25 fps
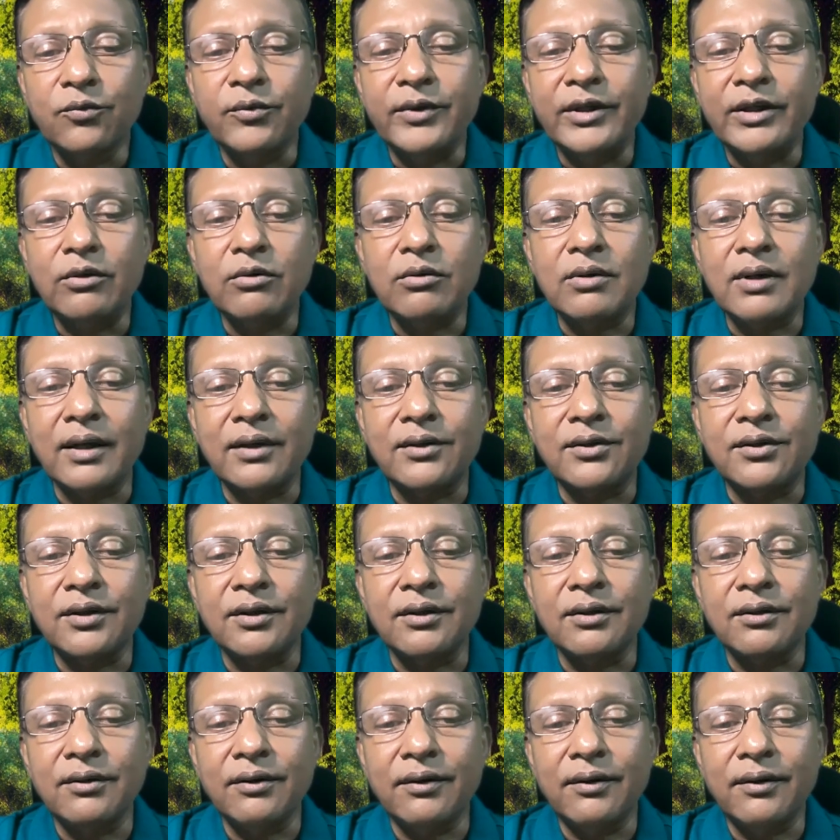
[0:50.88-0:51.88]
we look at
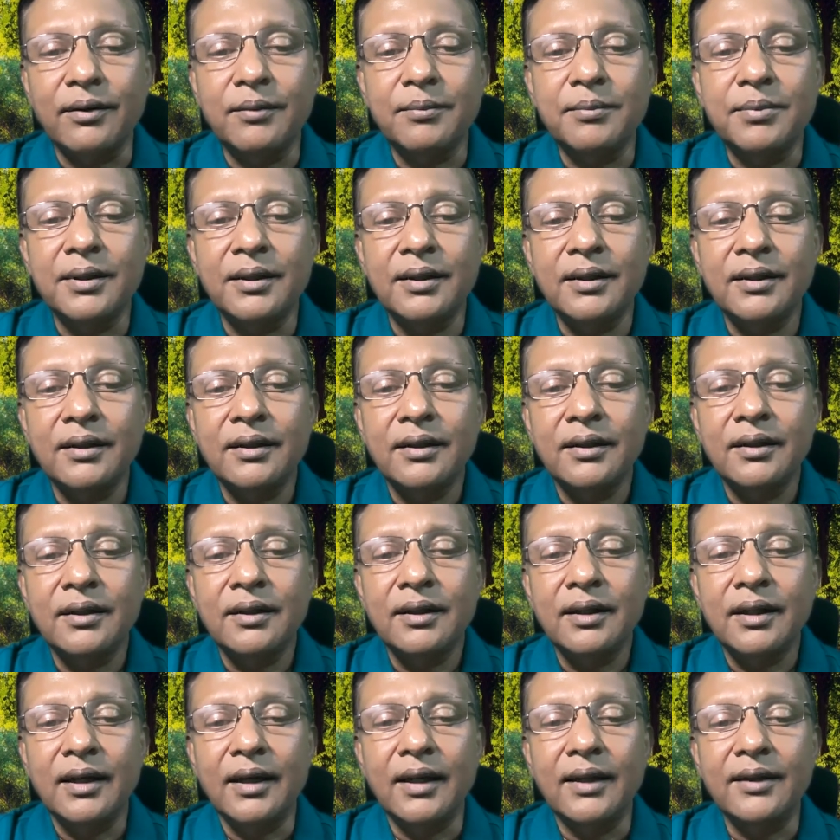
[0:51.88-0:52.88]
a herb
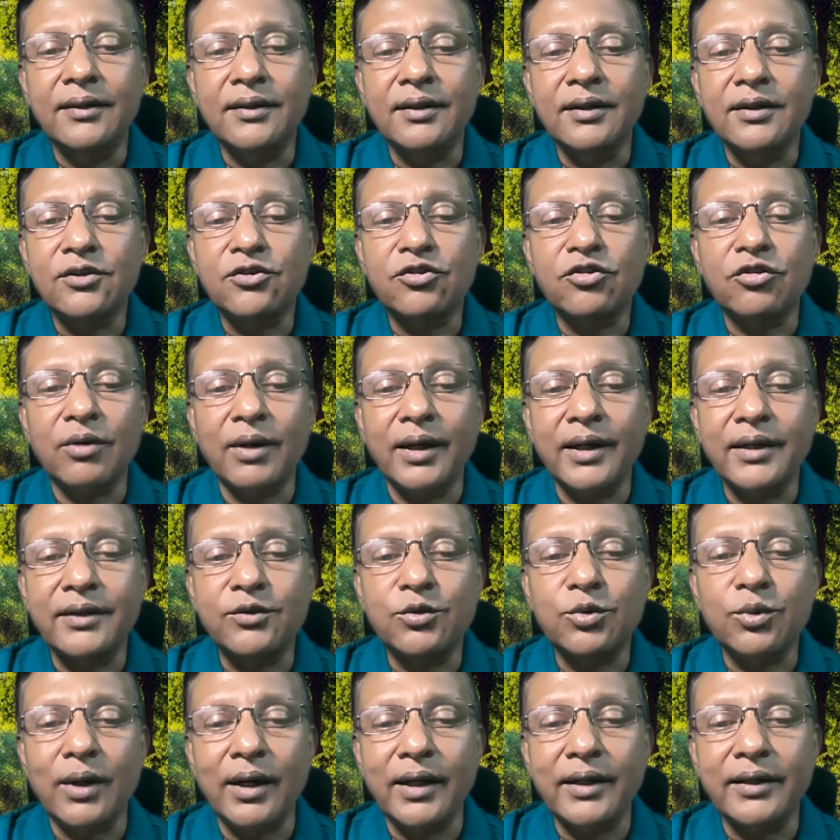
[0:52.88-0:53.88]
and then try
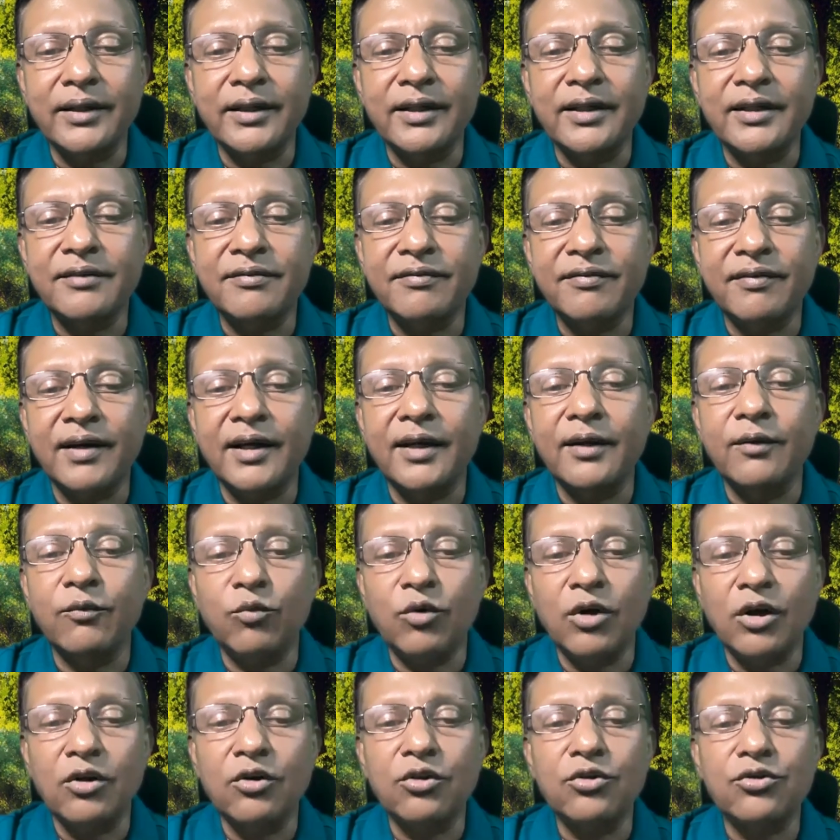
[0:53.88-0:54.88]
to identify
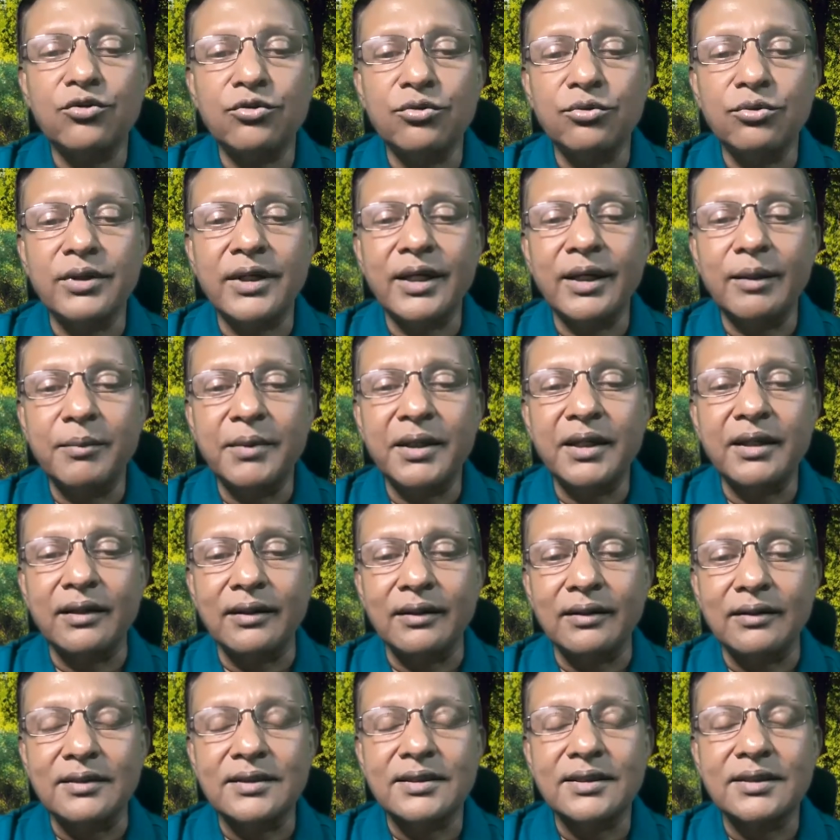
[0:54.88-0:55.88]
one or two
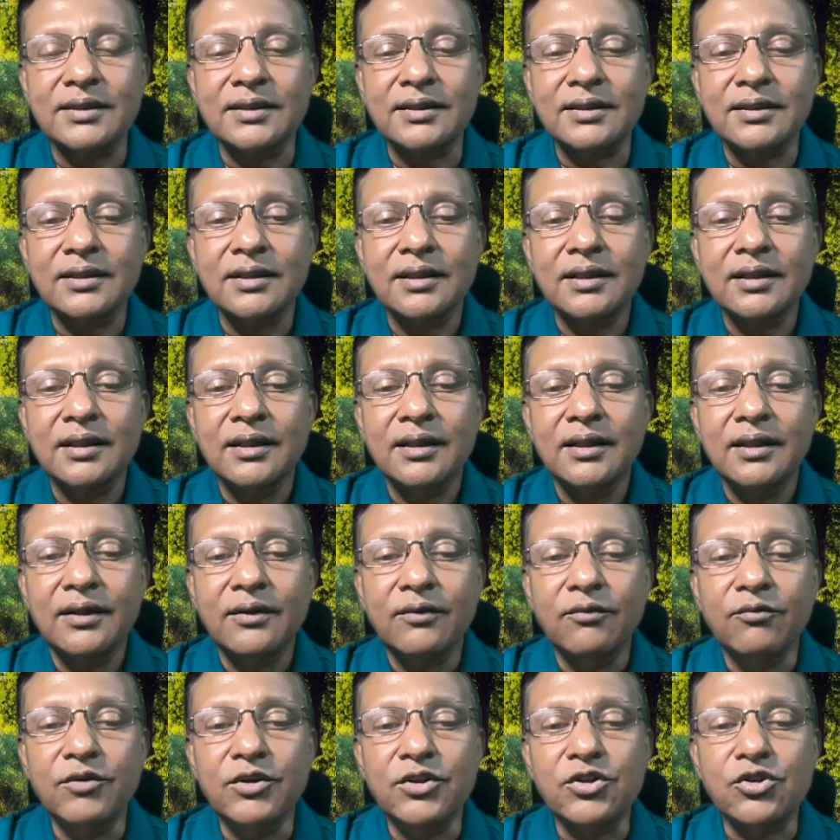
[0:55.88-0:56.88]
chemicals
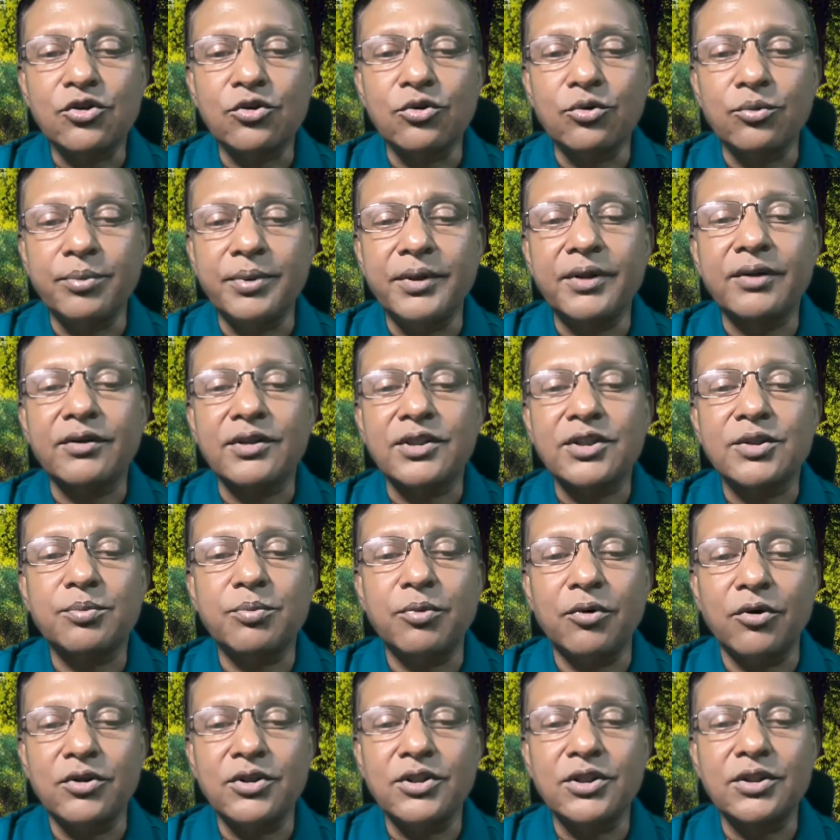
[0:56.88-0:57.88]
which could be
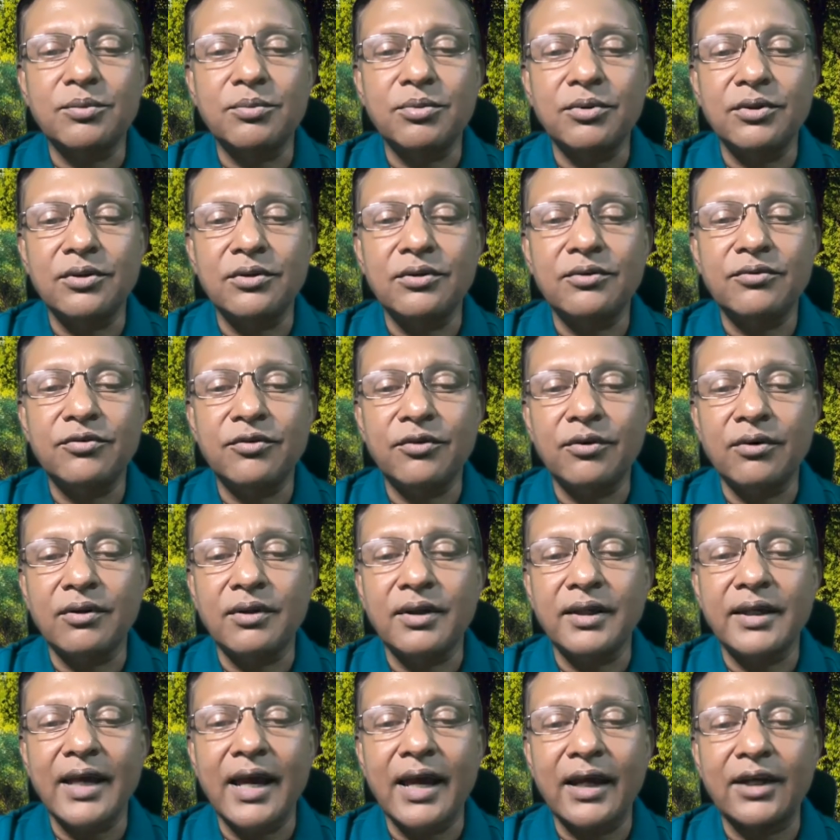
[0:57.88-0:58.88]
responsible for
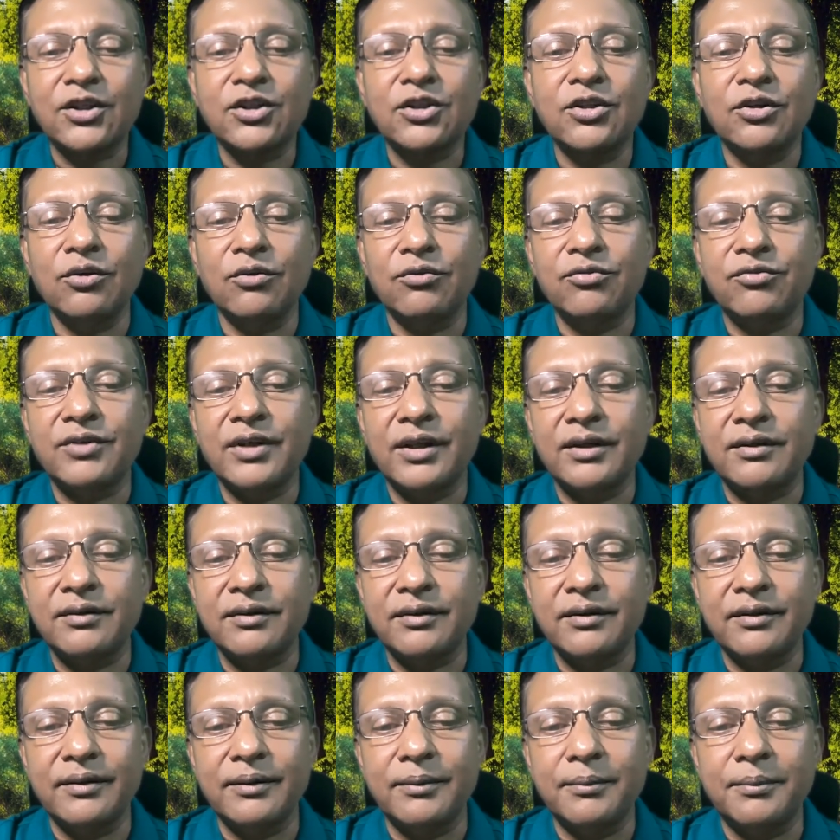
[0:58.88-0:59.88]
the action of that
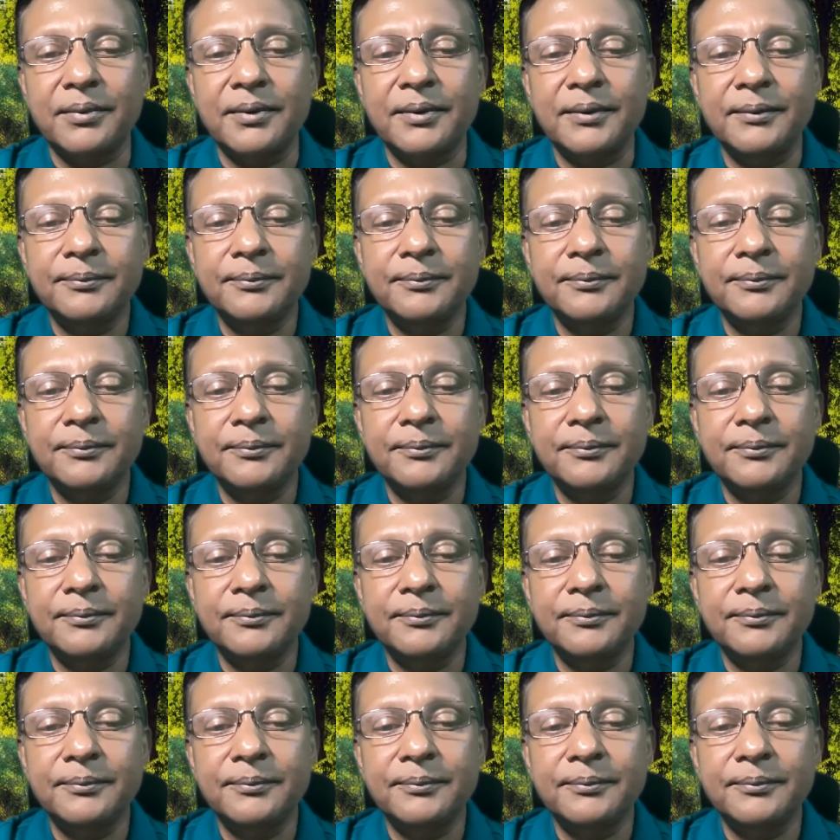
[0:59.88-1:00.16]
herb.